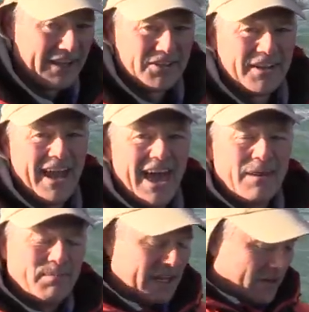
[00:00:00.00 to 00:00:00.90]
I could have
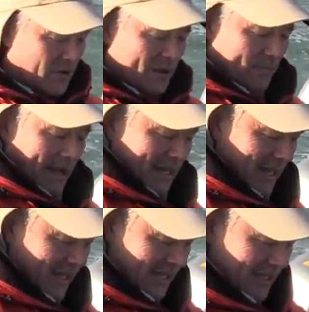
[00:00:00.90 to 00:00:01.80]
had a bigger one
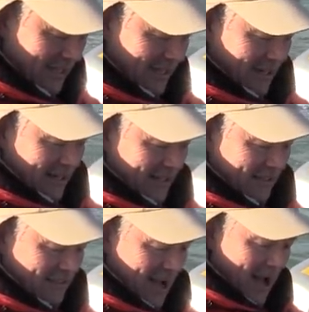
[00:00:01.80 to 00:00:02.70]
biting on the
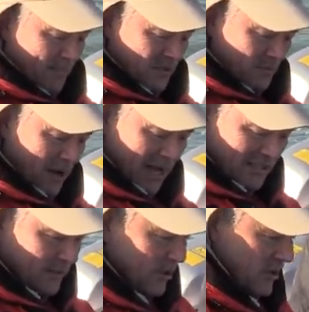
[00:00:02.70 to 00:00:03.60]
top. It's
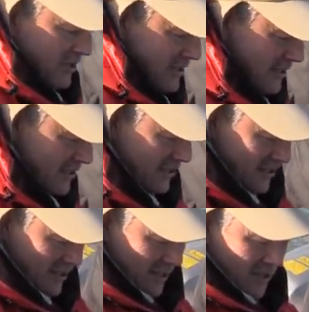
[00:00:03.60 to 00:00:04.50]
possible.
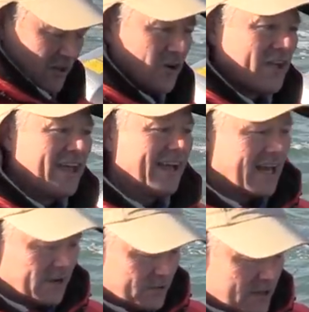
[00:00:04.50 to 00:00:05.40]
Okay, I
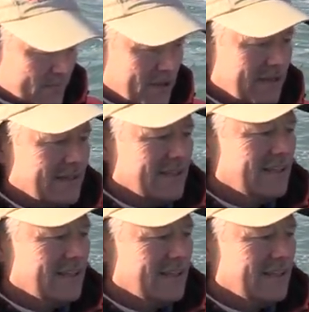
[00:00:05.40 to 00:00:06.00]
got to rebait.